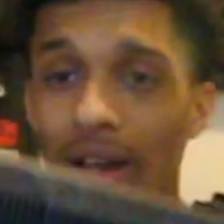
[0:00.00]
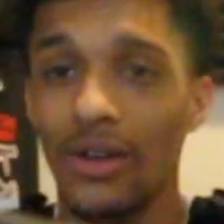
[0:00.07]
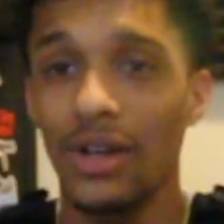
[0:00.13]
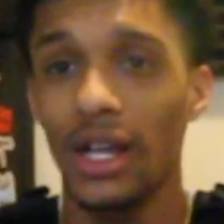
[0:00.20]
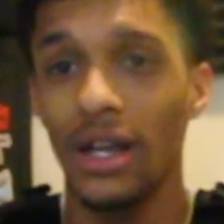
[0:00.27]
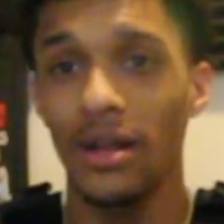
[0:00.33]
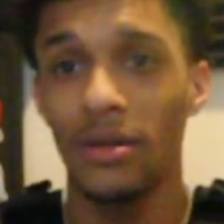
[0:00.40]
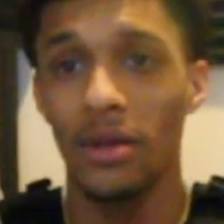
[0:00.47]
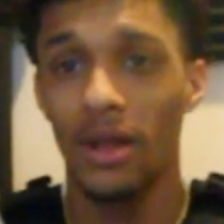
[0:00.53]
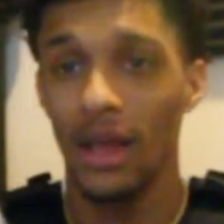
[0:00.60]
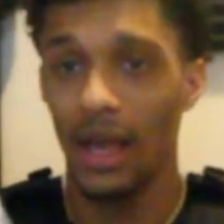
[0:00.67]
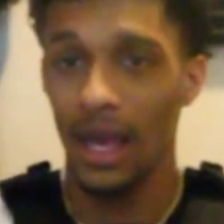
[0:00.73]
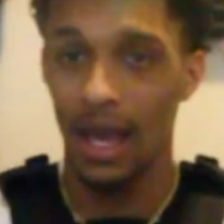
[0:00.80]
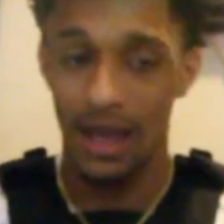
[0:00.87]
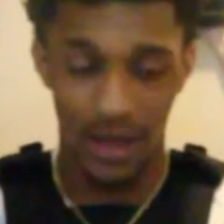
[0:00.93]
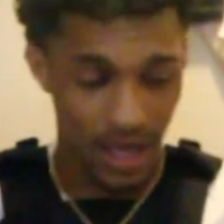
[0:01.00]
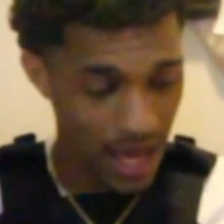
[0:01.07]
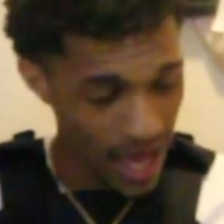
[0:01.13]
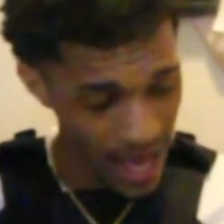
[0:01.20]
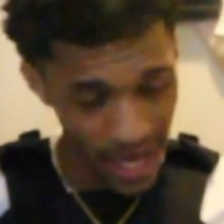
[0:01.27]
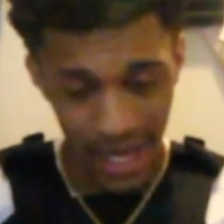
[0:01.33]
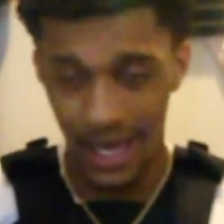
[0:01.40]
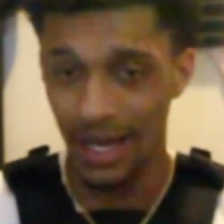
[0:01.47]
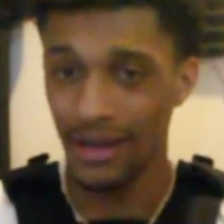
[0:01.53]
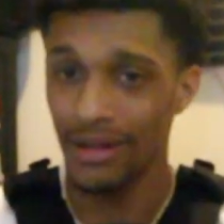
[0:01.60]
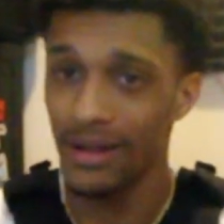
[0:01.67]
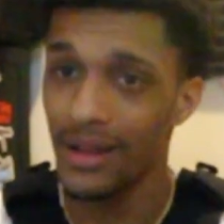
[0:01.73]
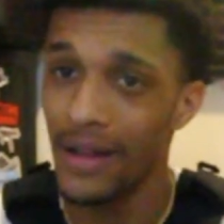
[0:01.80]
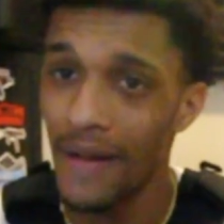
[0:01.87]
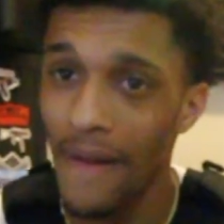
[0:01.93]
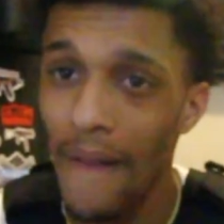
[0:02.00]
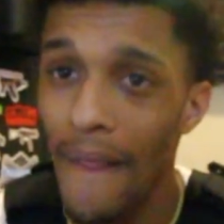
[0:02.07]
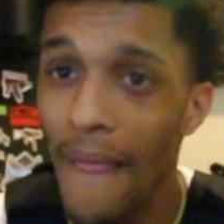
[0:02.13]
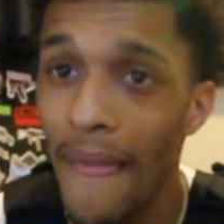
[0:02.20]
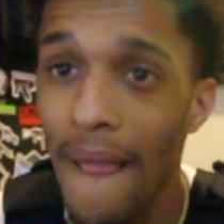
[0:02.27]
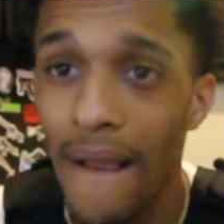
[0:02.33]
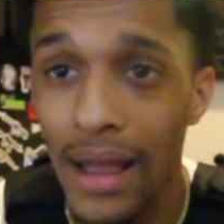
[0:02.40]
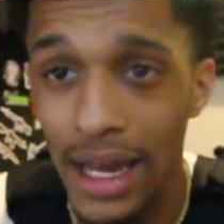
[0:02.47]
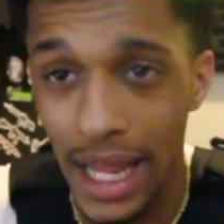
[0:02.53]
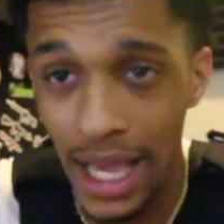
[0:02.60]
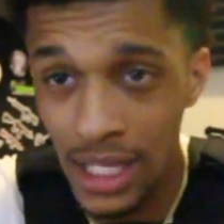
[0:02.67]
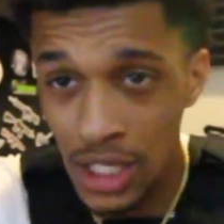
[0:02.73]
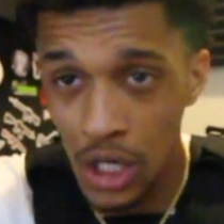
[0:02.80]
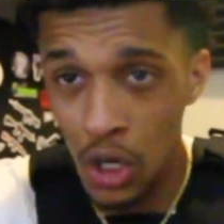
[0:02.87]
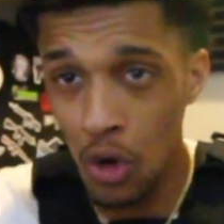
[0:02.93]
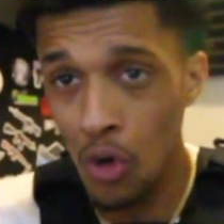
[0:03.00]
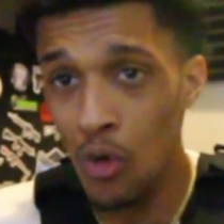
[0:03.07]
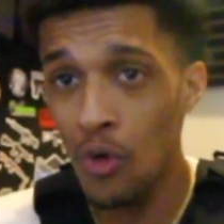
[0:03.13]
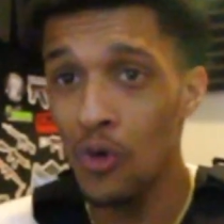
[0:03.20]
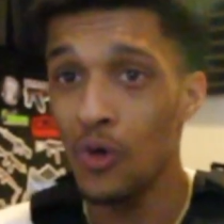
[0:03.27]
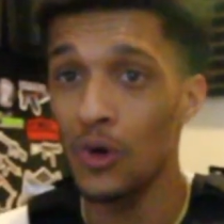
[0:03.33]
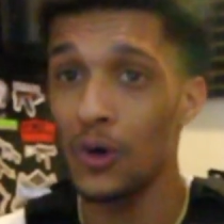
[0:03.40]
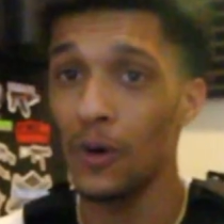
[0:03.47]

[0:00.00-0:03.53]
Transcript: on there. Hey, that's you.